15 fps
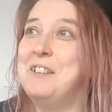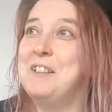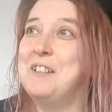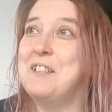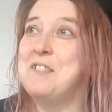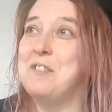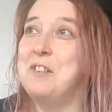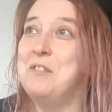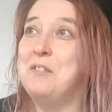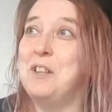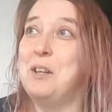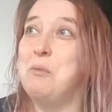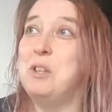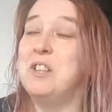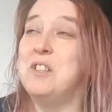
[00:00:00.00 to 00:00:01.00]

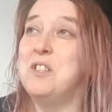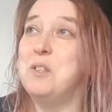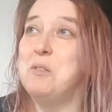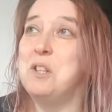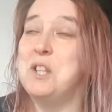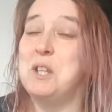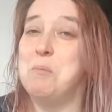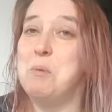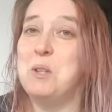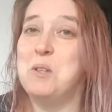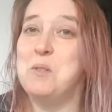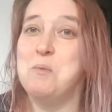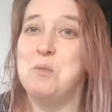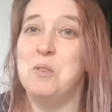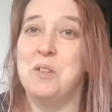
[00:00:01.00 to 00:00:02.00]
we can do anything
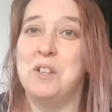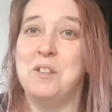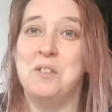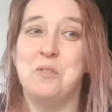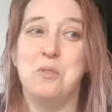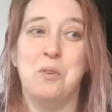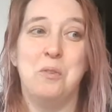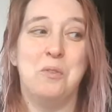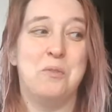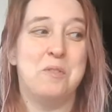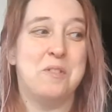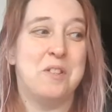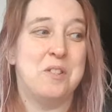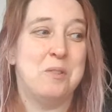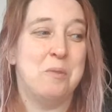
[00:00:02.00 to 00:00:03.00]
because we're not in control of the
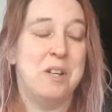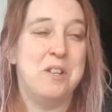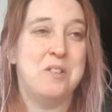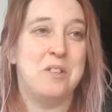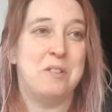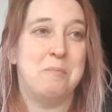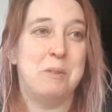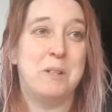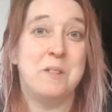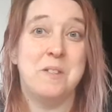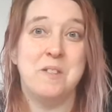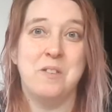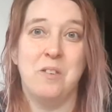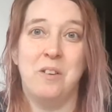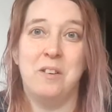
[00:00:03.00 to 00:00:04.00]
situation, because
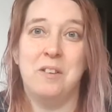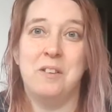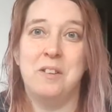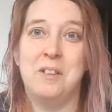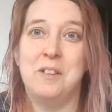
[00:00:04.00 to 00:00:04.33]
it's not,